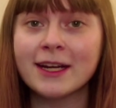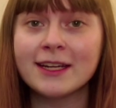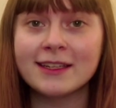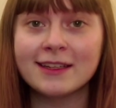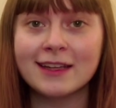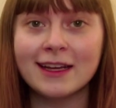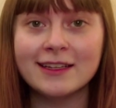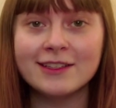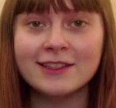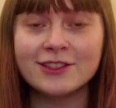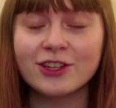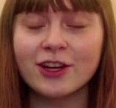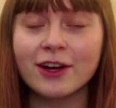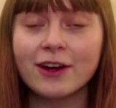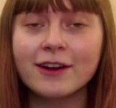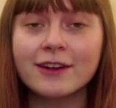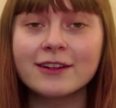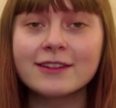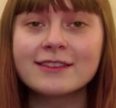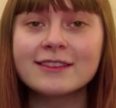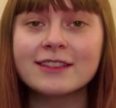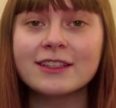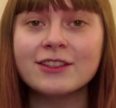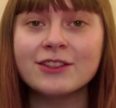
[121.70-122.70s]
night
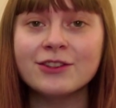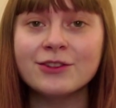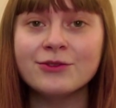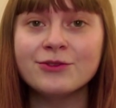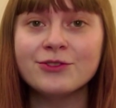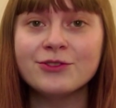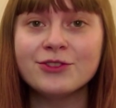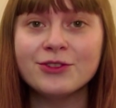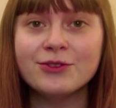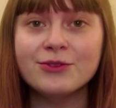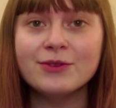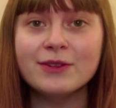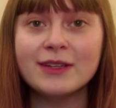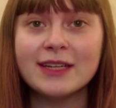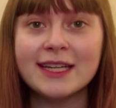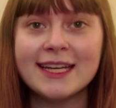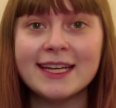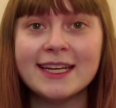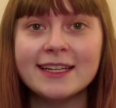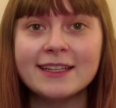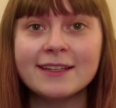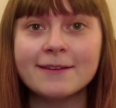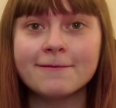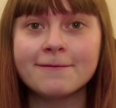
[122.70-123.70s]
shards, you do
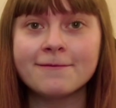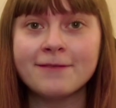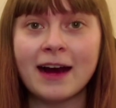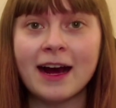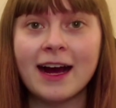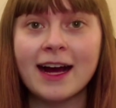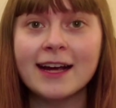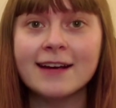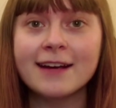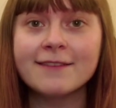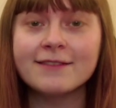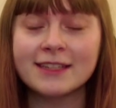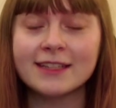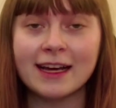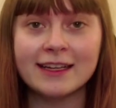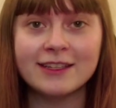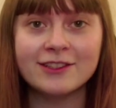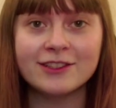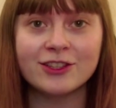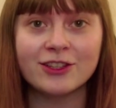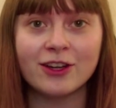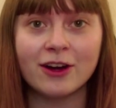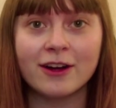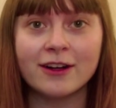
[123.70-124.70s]
need 5
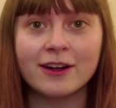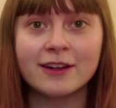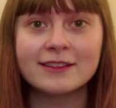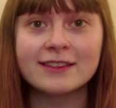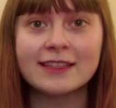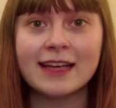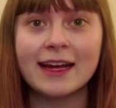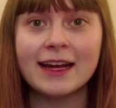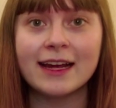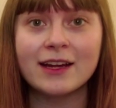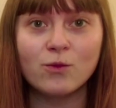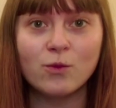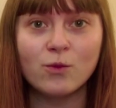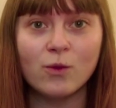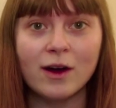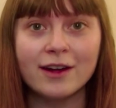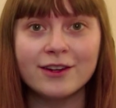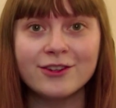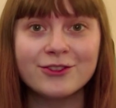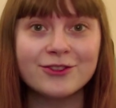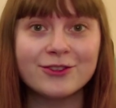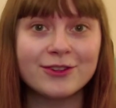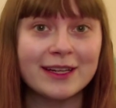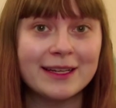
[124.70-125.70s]
night shards and
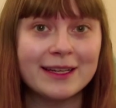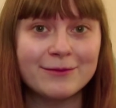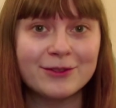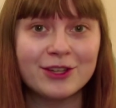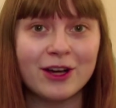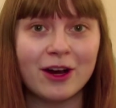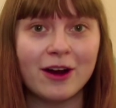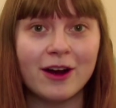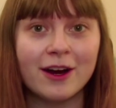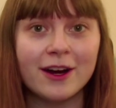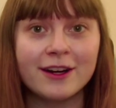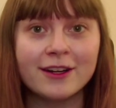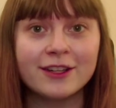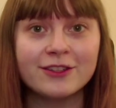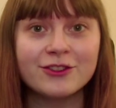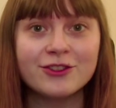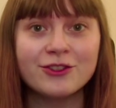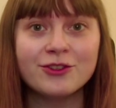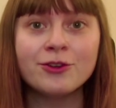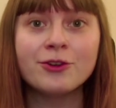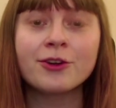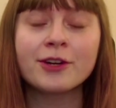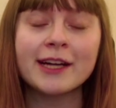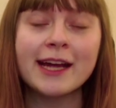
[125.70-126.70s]
1 dream shard
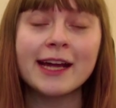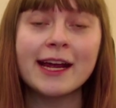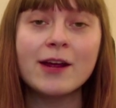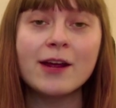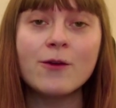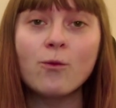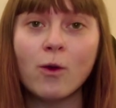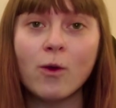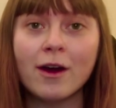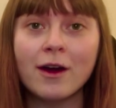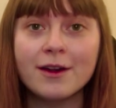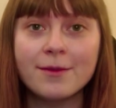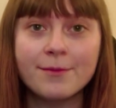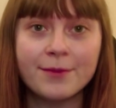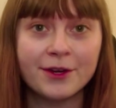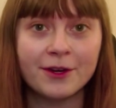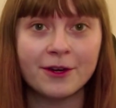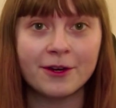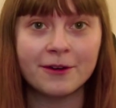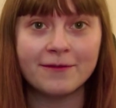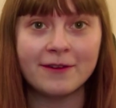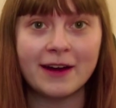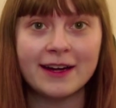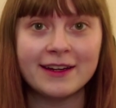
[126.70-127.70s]
to create 1
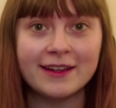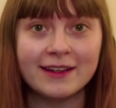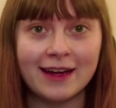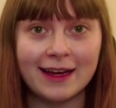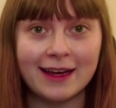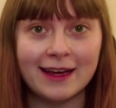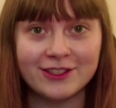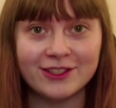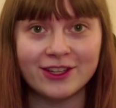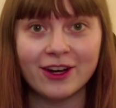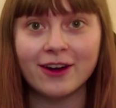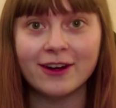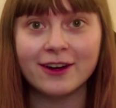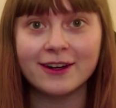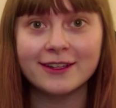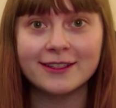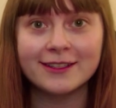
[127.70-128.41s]
purified night shard.